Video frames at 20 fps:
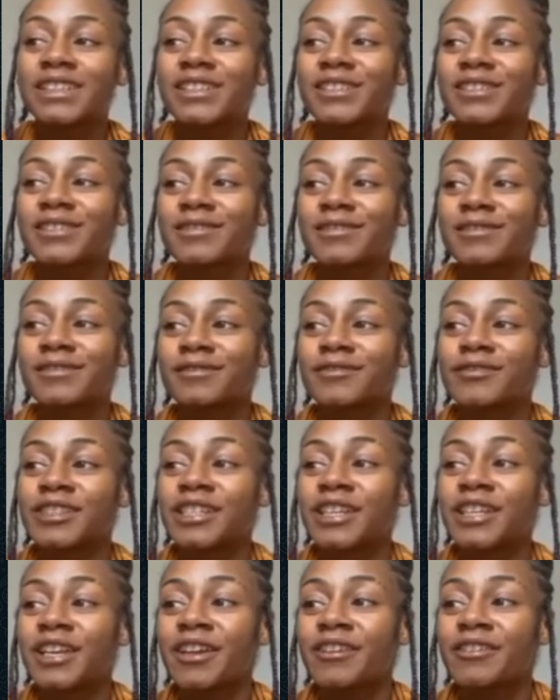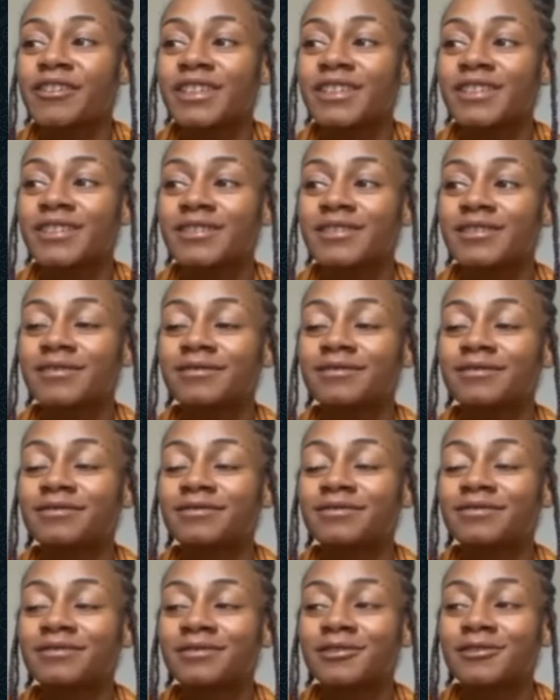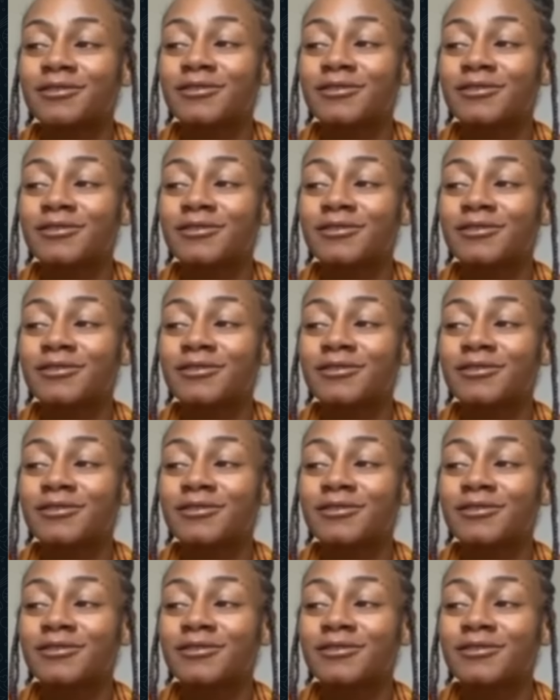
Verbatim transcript: pushes her to be her best